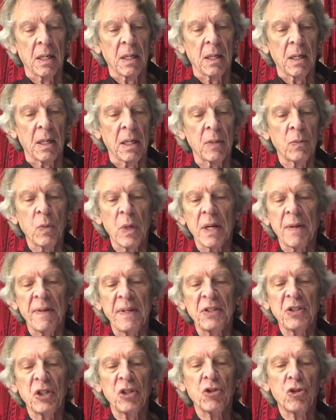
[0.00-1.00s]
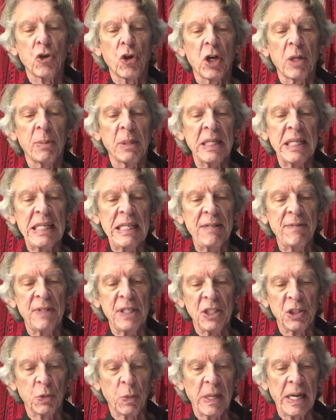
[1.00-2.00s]
On one of these enjoyable
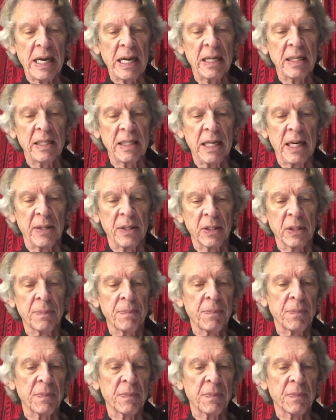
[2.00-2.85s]
evenings we had together,